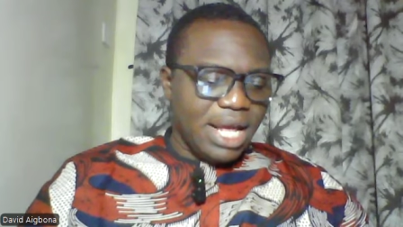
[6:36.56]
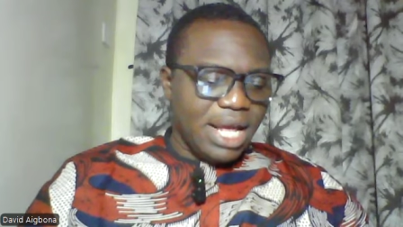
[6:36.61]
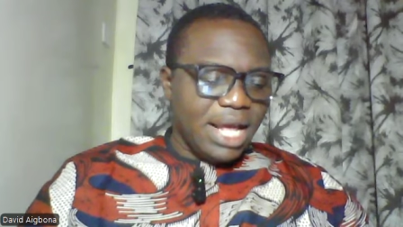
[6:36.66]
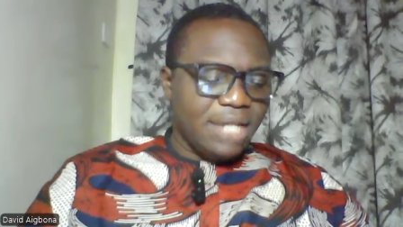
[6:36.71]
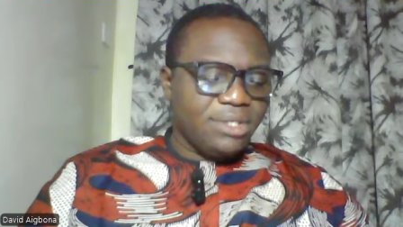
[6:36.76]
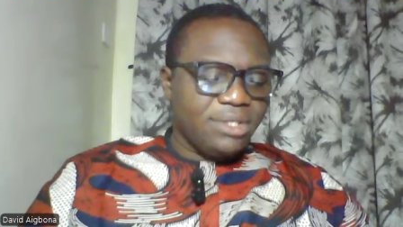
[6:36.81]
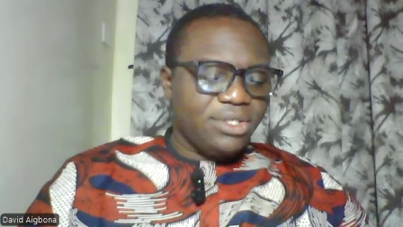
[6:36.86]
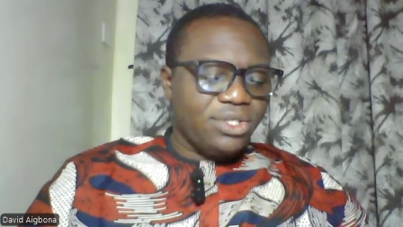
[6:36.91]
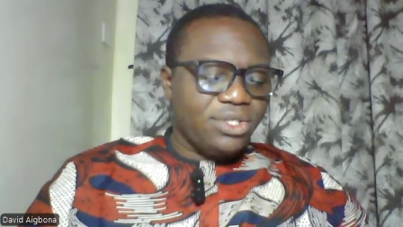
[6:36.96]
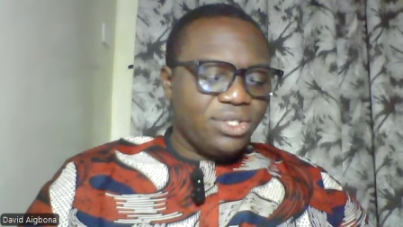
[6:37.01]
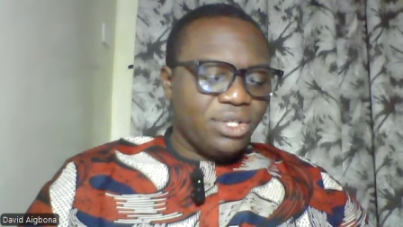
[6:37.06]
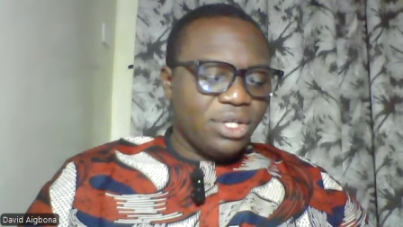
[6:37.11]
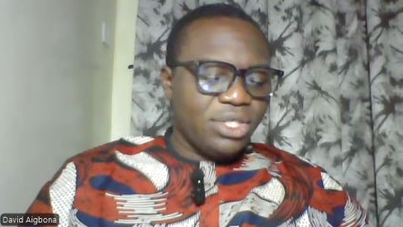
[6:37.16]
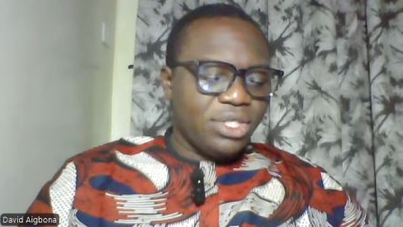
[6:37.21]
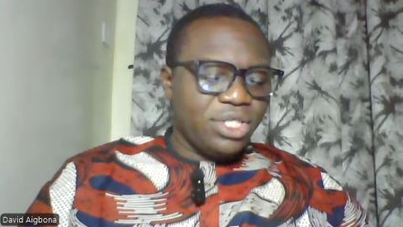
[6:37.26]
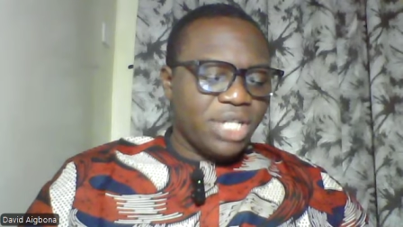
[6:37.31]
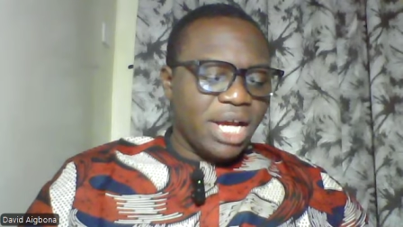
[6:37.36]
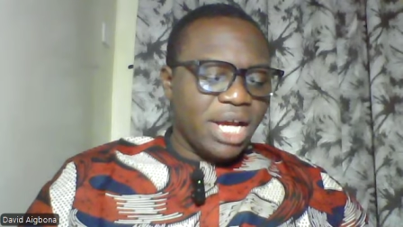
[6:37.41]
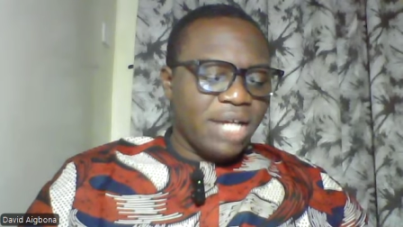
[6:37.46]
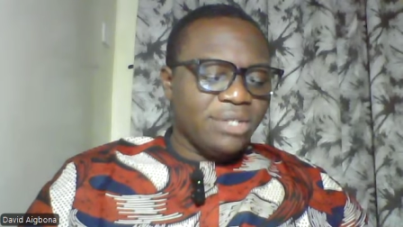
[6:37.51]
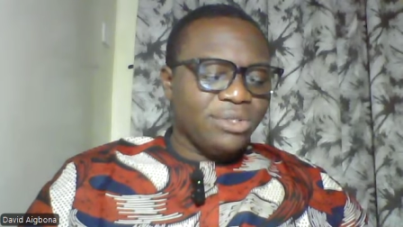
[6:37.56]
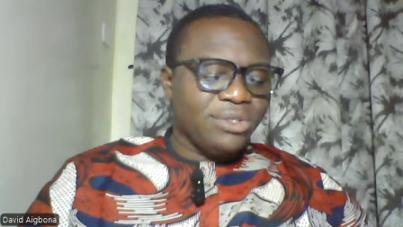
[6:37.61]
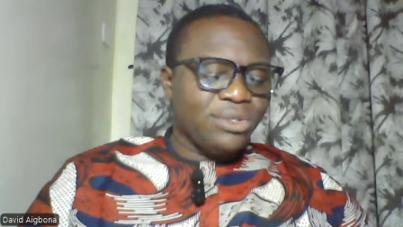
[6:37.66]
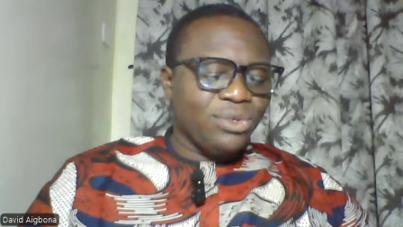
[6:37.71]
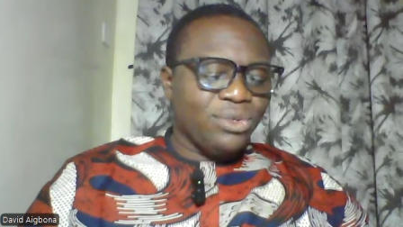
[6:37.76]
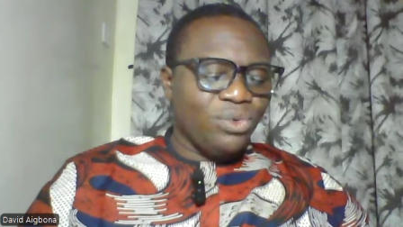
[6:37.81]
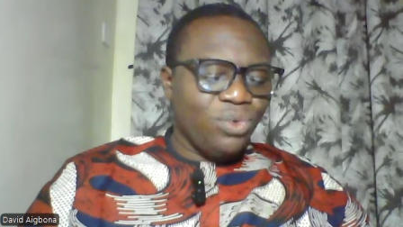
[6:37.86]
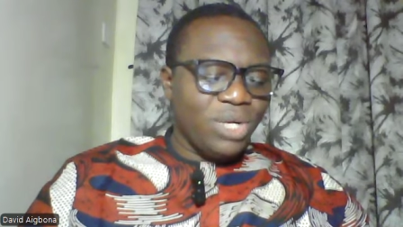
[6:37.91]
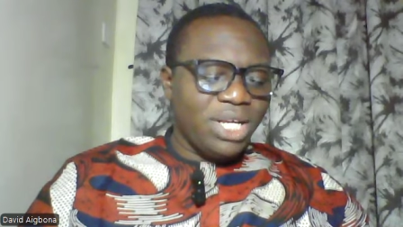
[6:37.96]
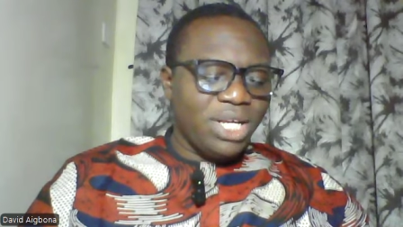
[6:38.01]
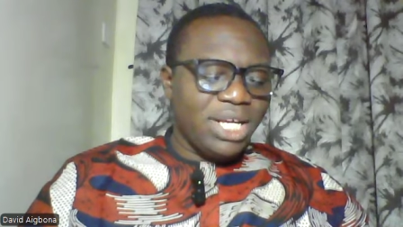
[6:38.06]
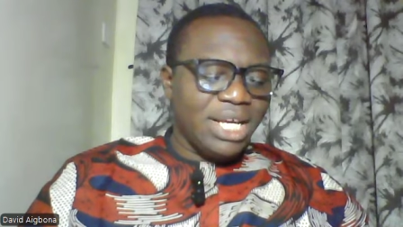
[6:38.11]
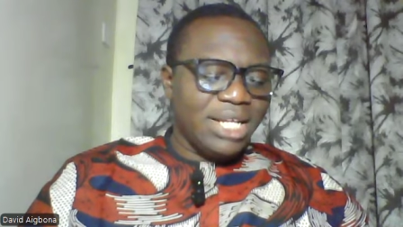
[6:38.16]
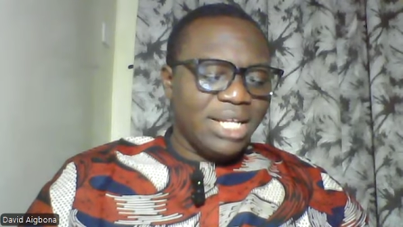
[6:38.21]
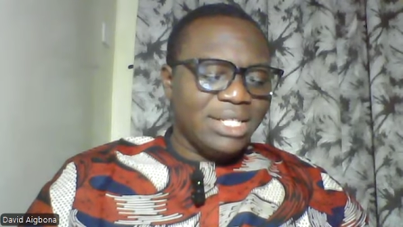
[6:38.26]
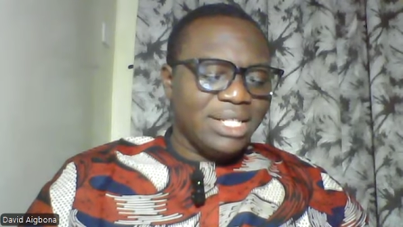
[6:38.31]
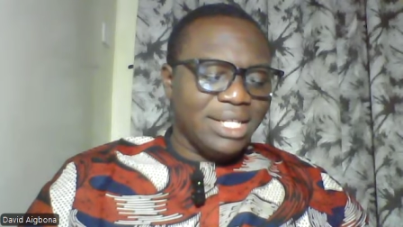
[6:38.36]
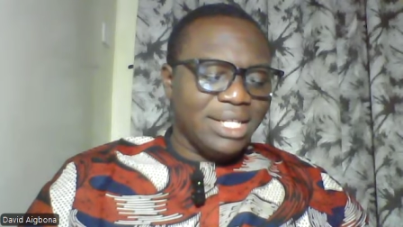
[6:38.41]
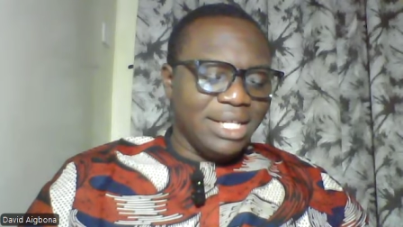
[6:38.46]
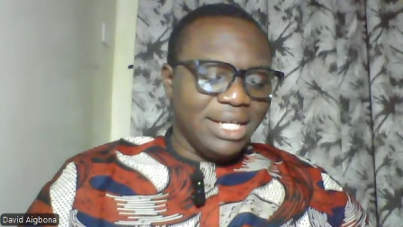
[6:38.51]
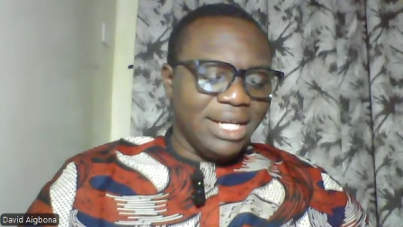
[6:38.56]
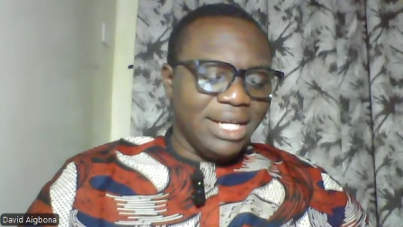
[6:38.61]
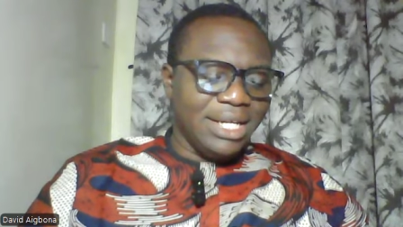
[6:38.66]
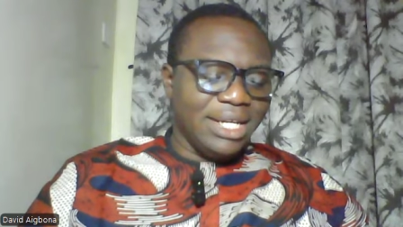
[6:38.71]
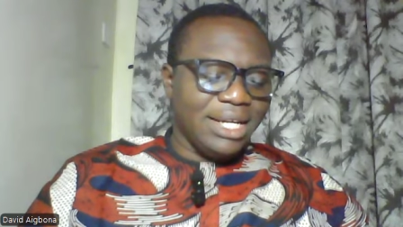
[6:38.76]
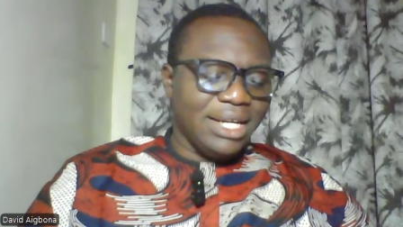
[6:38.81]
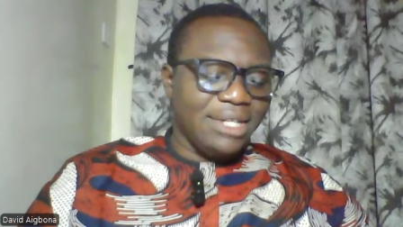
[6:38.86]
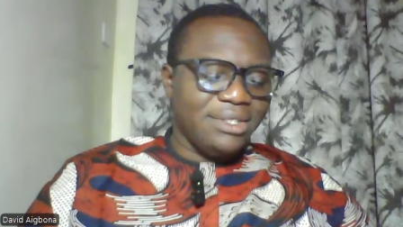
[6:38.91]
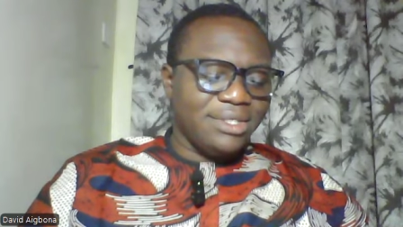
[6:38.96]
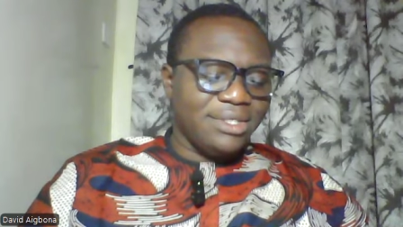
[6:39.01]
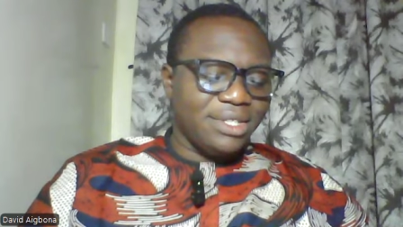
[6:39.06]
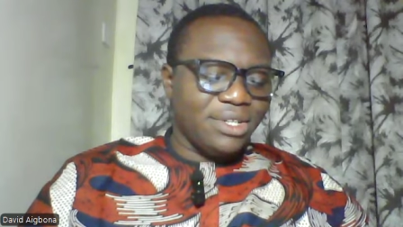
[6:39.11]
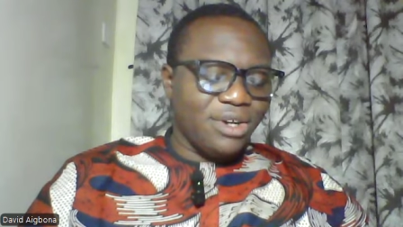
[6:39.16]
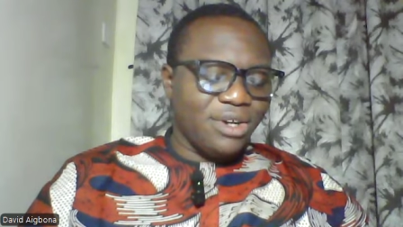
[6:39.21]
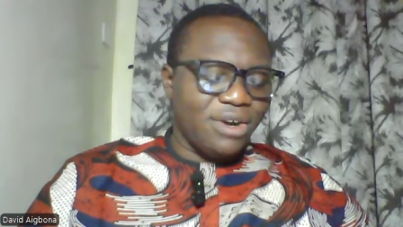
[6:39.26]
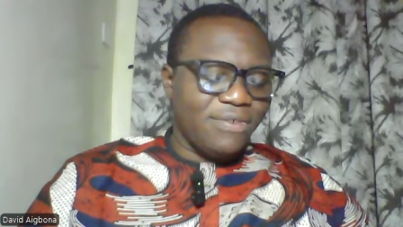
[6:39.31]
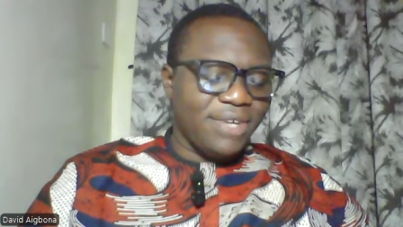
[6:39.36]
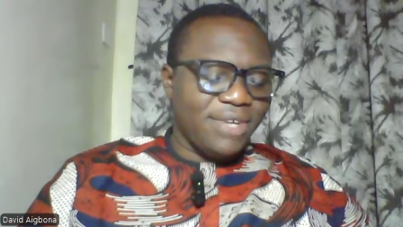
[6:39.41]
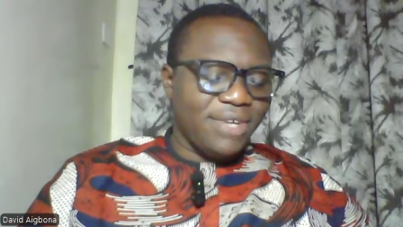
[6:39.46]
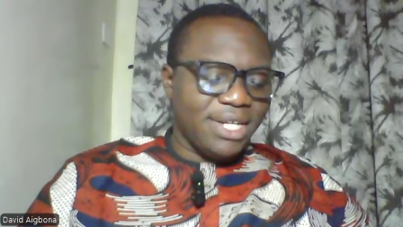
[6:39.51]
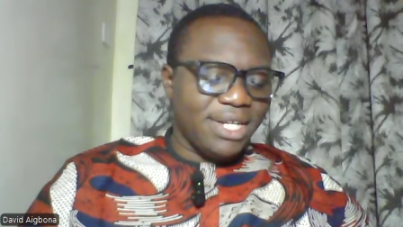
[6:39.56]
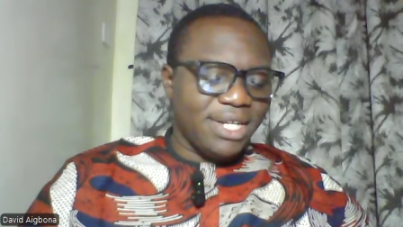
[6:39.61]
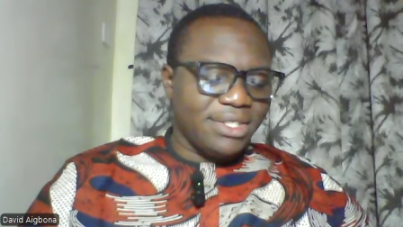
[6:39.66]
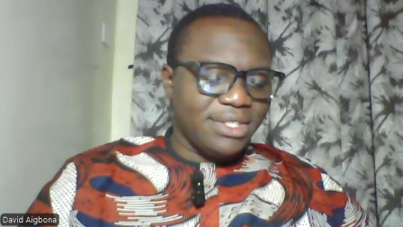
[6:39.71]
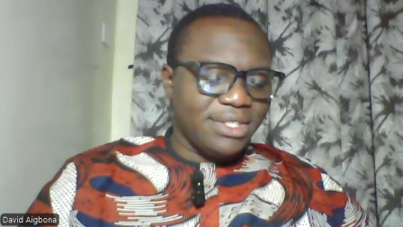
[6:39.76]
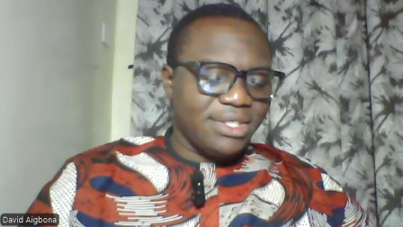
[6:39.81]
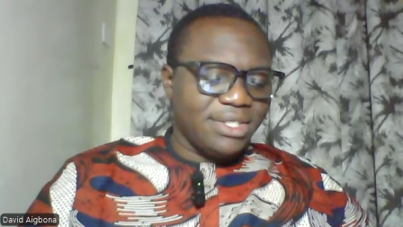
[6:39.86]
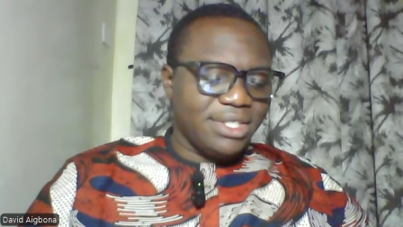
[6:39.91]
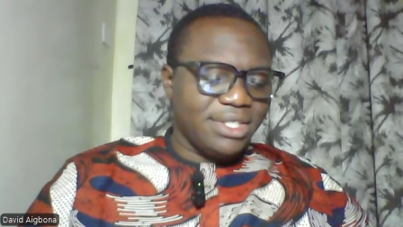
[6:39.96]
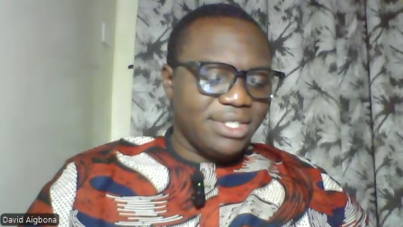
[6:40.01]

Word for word: And such as do wickedly against the covenant